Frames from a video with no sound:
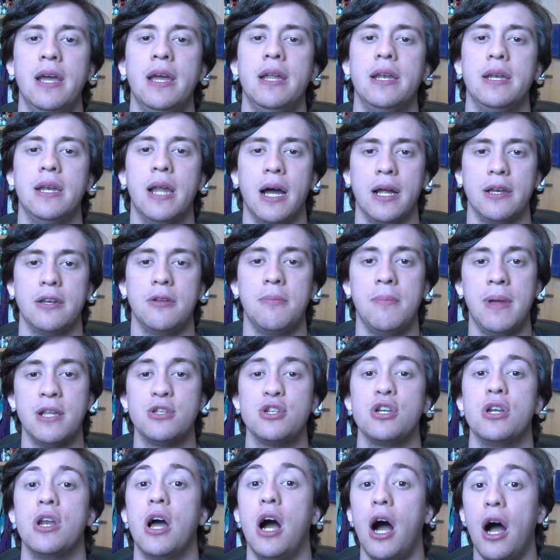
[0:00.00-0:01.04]
not to
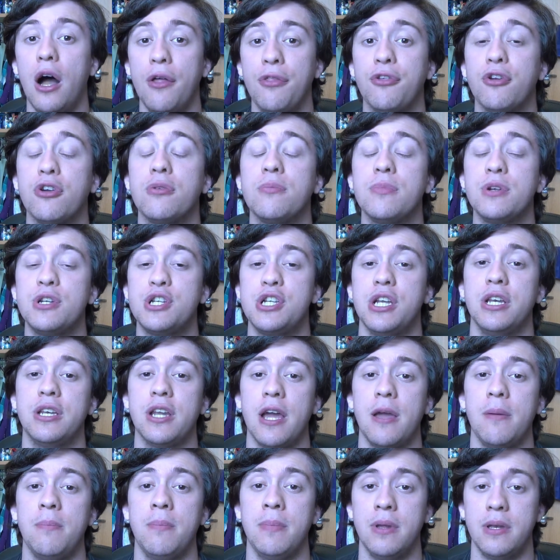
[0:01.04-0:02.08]
mention other machine
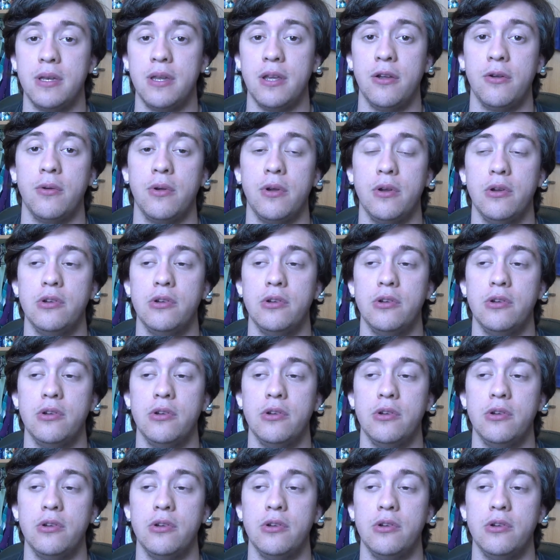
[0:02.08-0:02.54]
type material.